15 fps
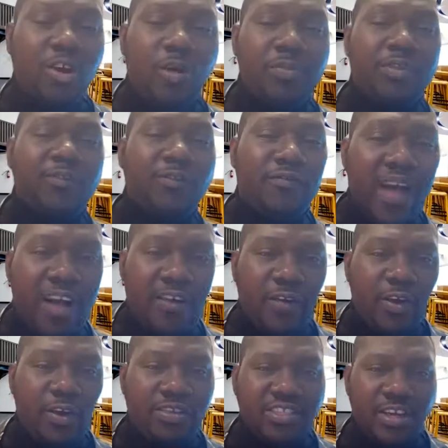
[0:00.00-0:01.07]
company to file
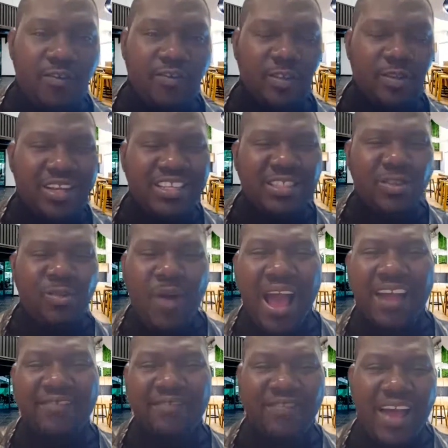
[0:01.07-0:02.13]
for yourself. So there's no
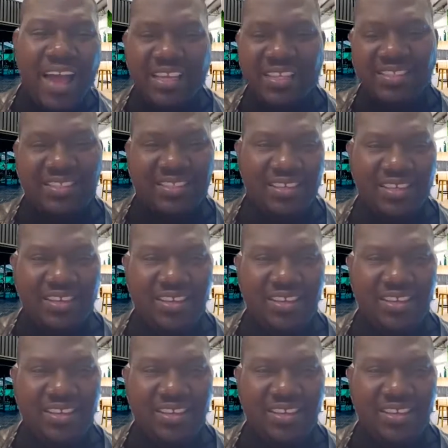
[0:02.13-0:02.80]
advice.